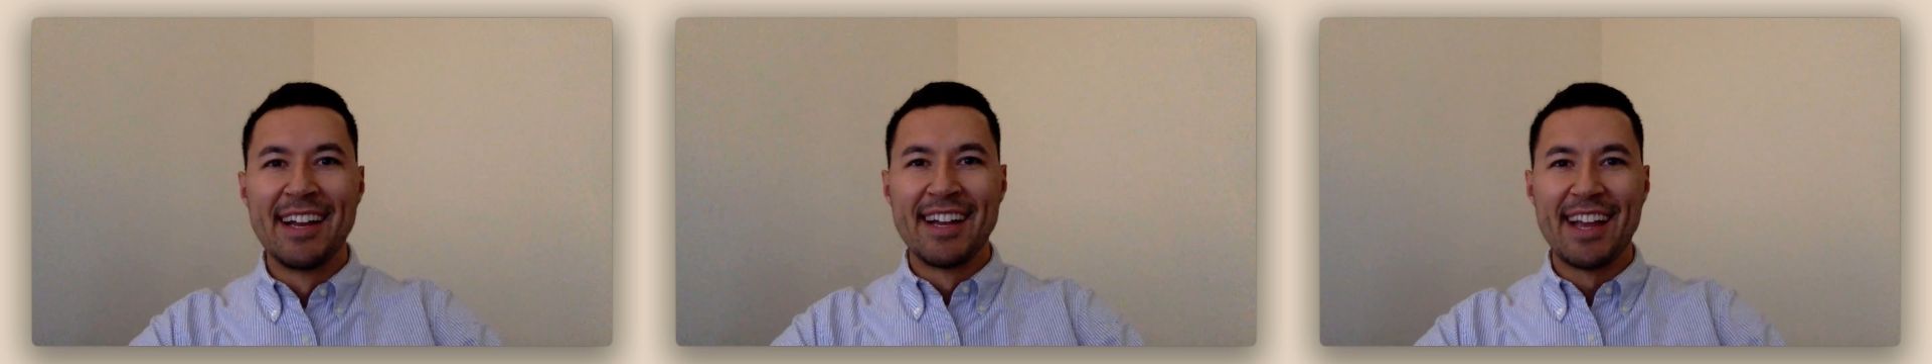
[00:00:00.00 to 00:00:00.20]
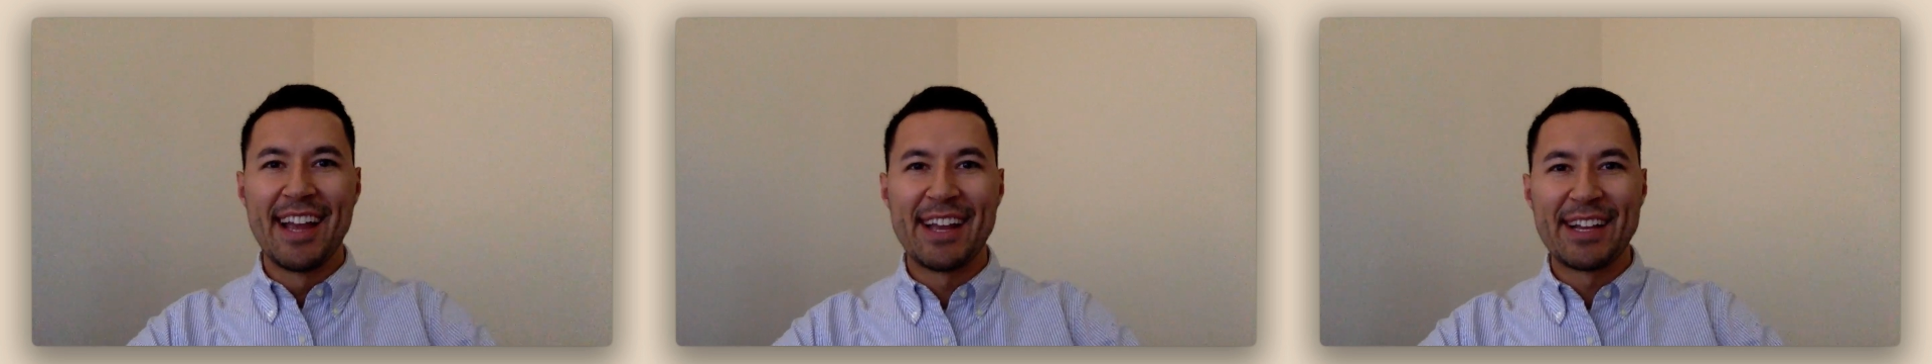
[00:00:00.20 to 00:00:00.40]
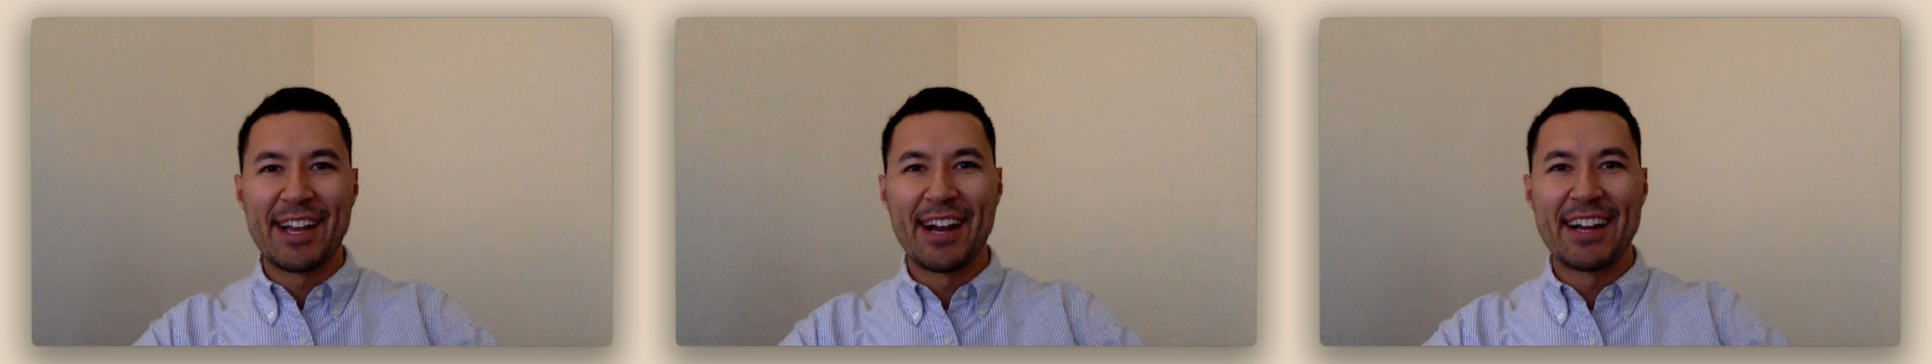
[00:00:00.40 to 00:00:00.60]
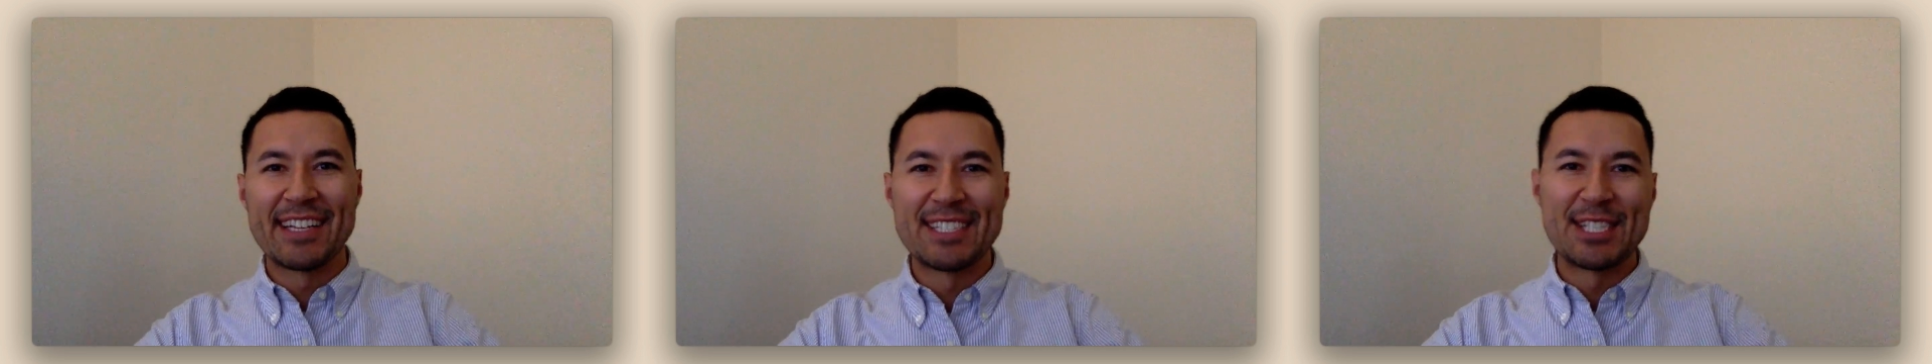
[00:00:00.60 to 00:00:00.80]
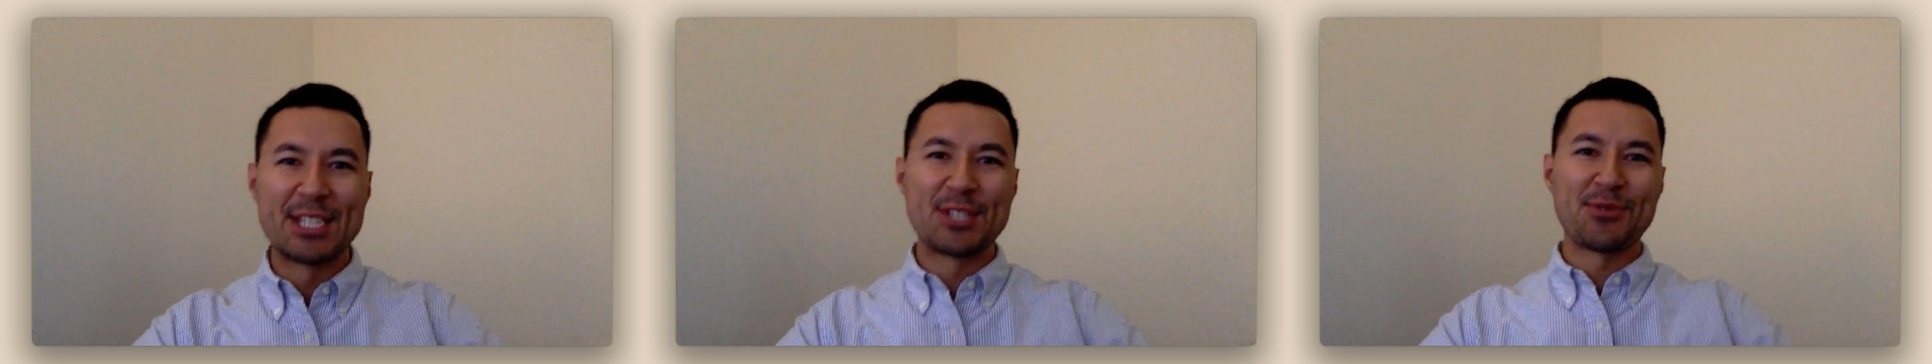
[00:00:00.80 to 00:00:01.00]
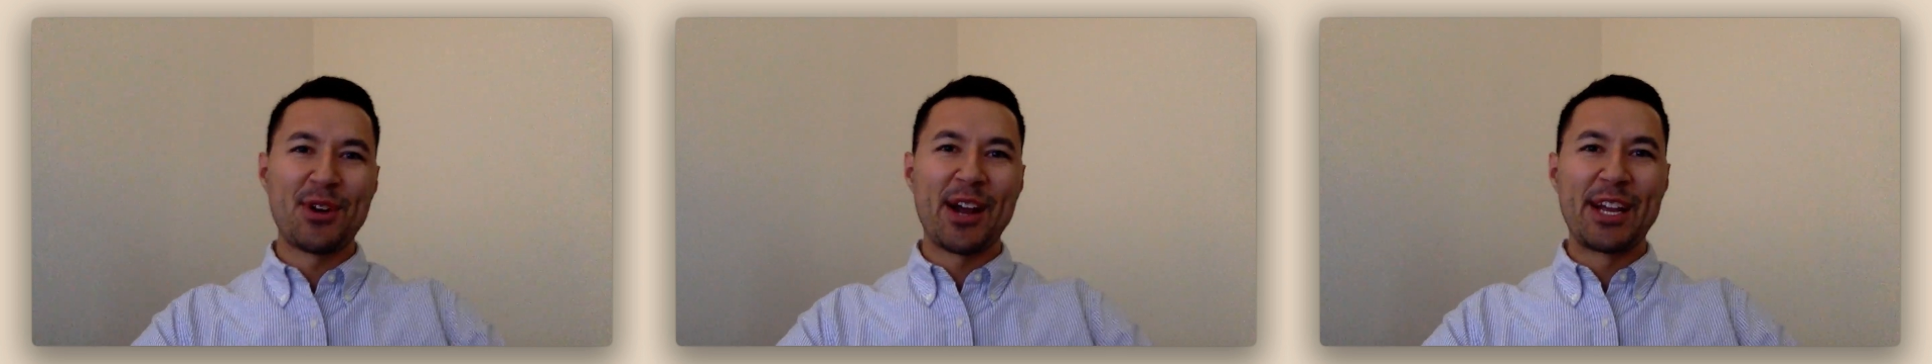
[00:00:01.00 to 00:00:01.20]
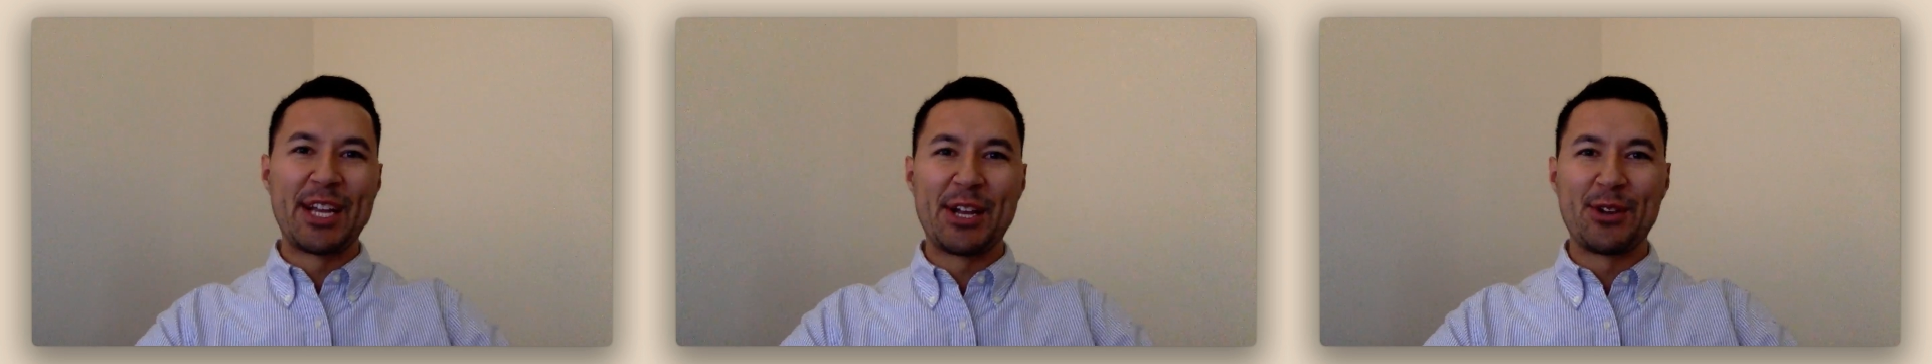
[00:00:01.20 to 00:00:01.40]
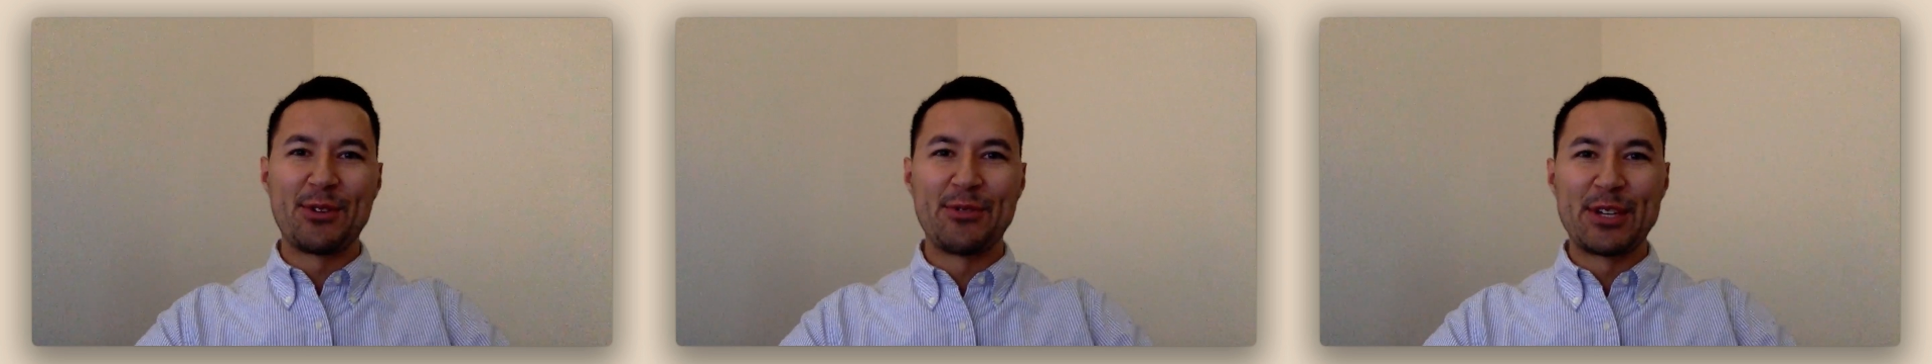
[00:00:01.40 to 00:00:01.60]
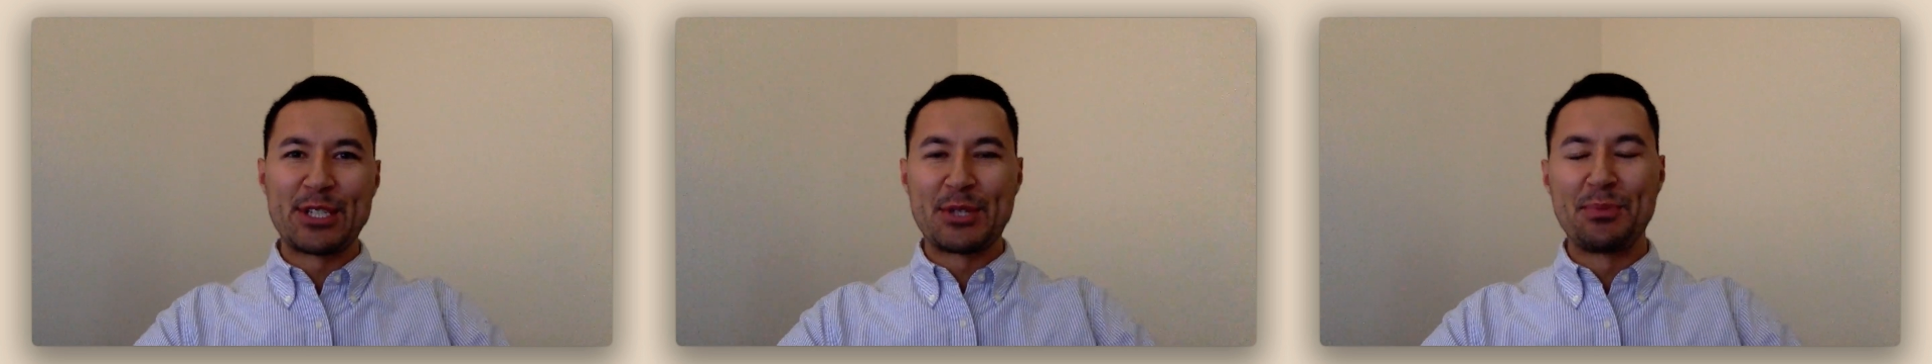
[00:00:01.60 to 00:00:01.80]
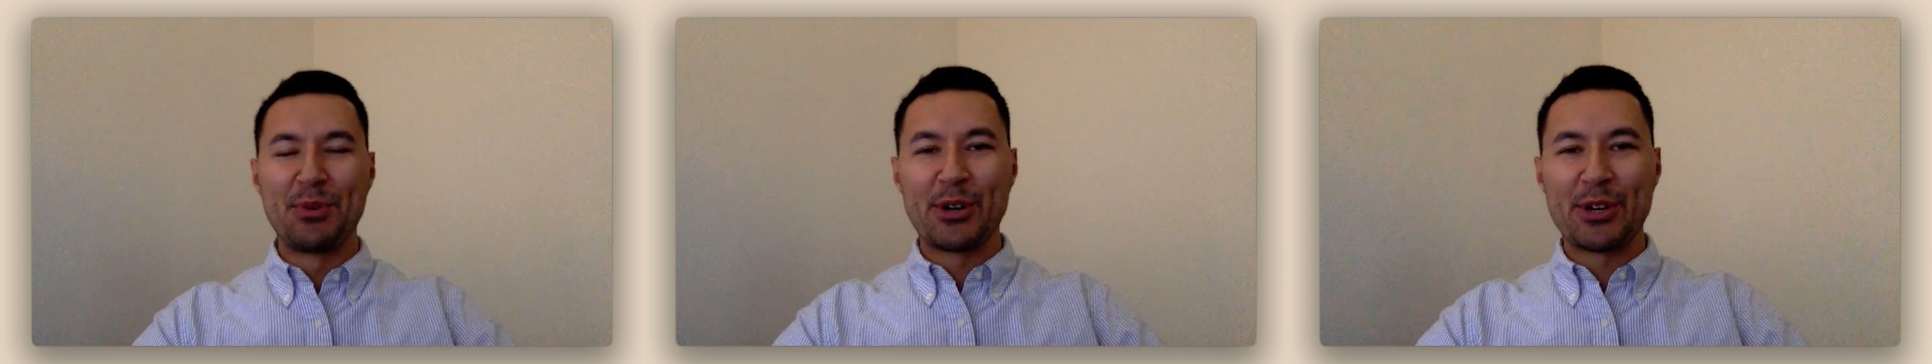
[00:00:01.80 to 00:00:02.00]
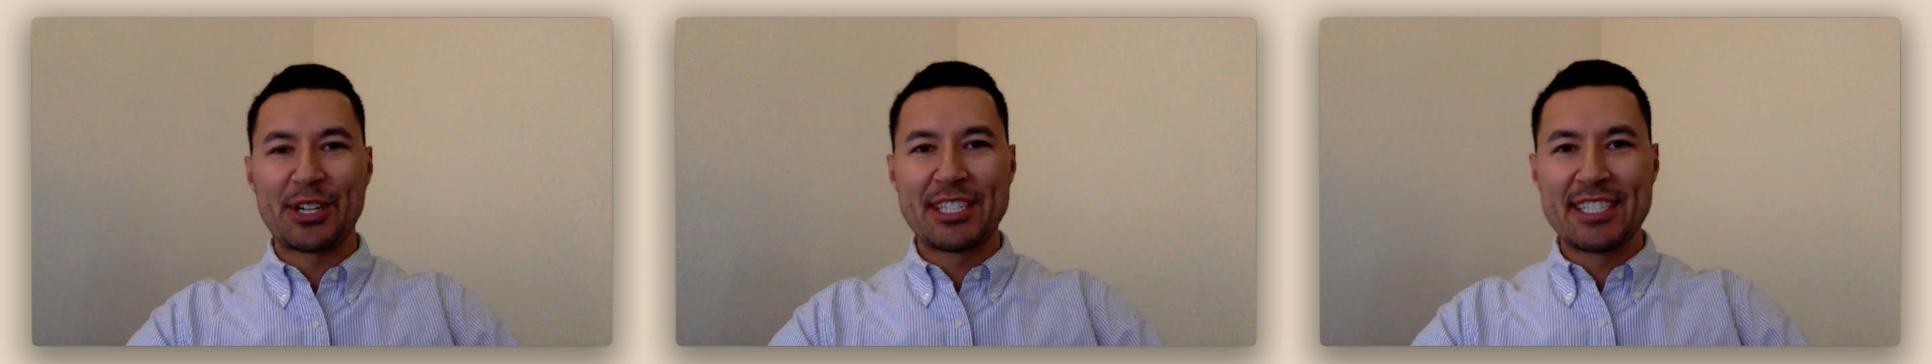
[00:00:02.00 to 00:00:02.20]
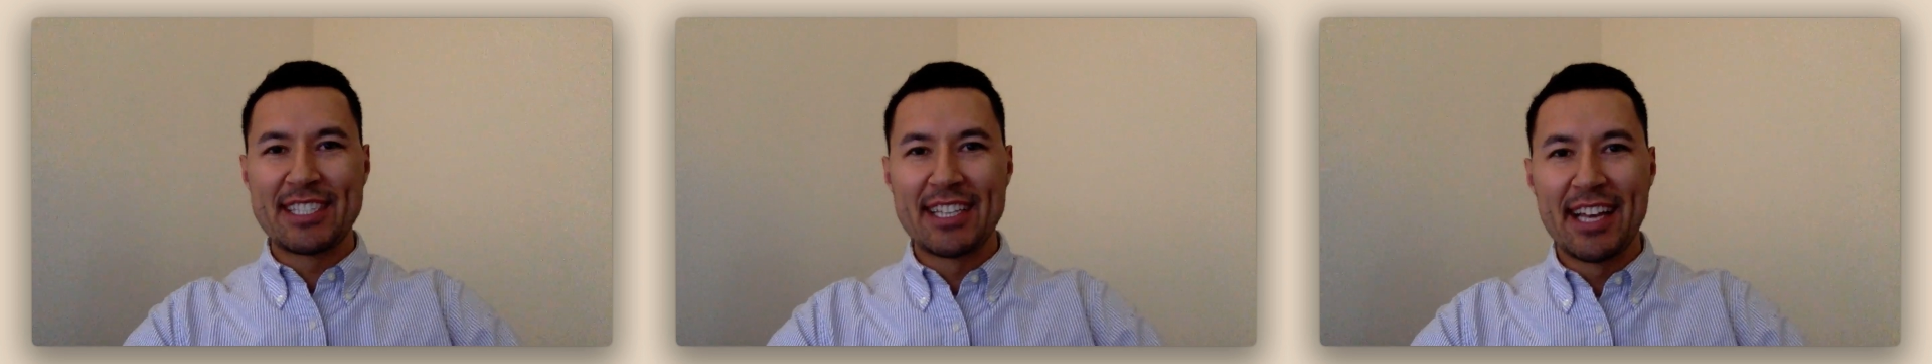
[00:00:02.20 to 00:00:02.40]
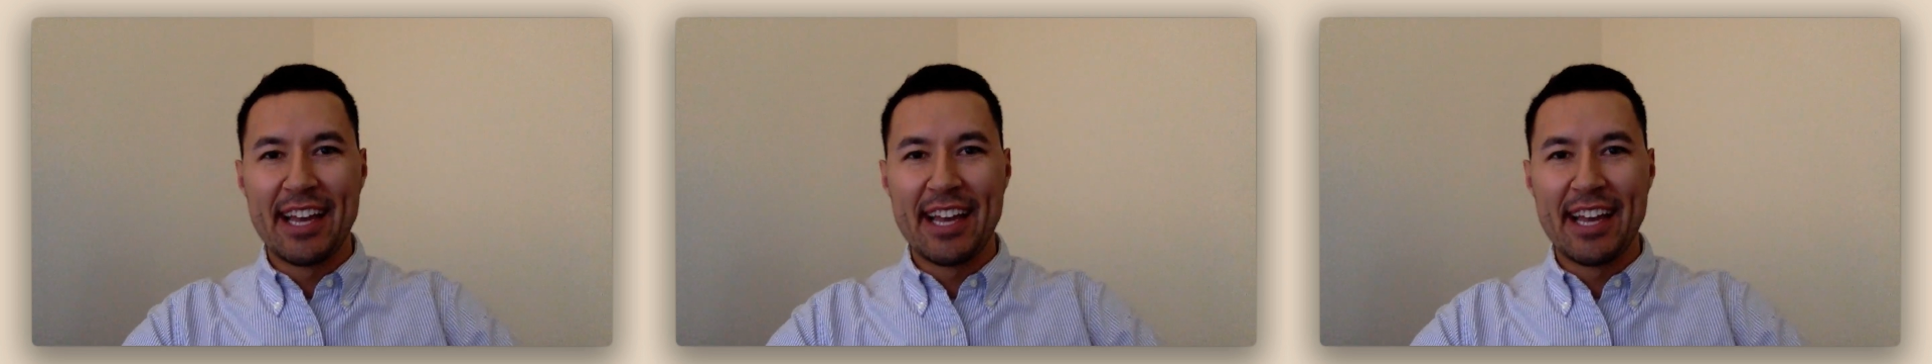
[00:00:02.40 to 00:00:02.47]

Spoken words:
Hey guys, it's Ryan here at Vision Books,